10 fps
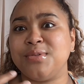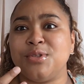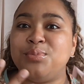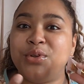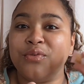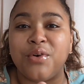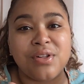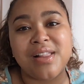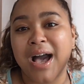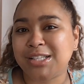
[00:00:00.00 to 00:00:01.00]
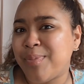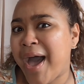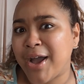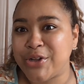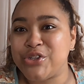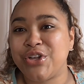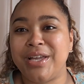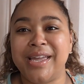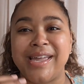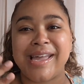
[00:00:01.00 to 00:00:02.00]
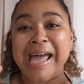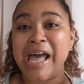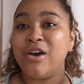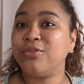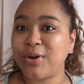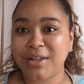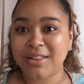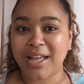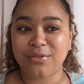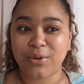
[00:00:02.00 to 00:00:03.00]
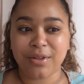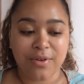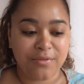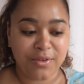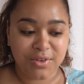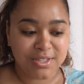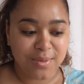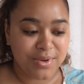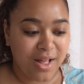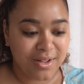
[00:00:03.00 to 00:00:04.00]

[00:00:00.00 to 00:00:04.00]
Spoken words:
in this beautiful glass packaging. $50 something.